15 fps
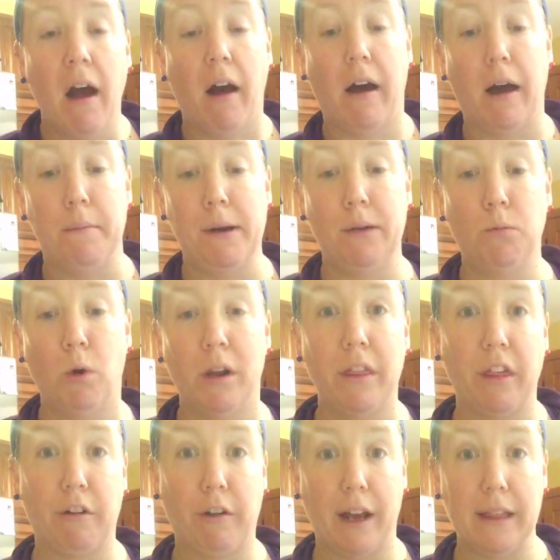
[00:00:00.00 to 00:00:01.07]
And one of
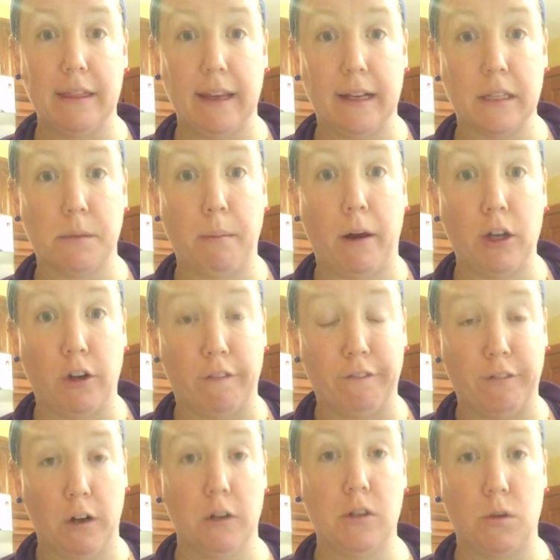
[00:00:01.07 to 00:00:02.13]
the great things about your
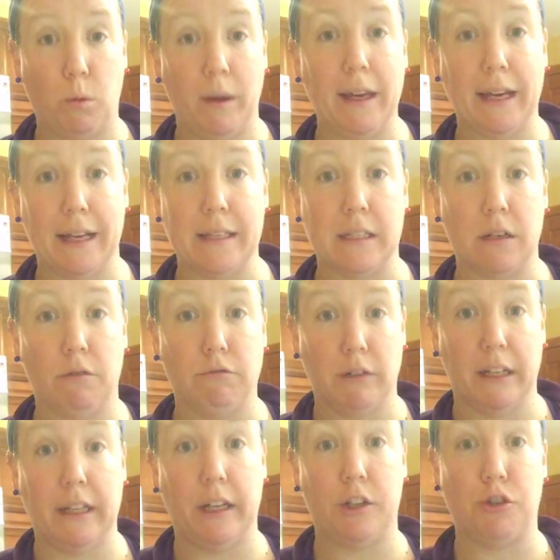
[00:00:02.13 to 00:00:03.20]
first week is to
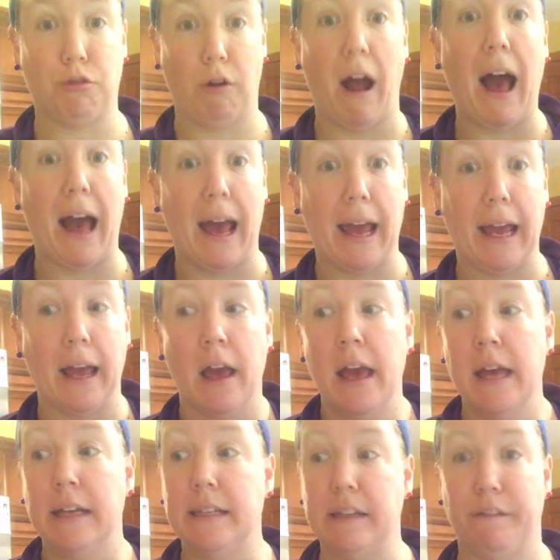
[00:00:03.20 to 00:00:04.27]
really try
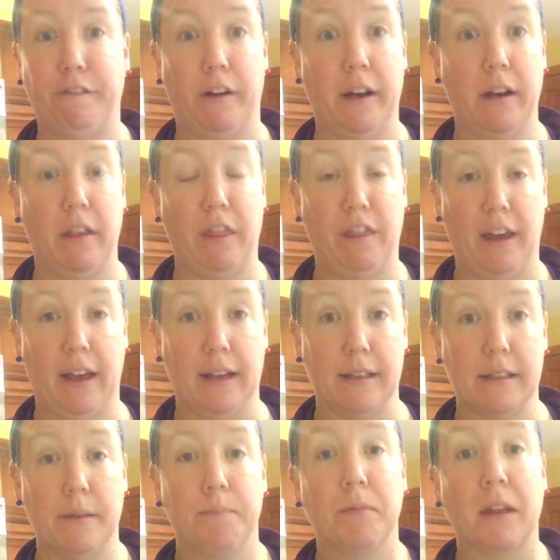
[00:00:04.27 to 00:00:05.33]
different things.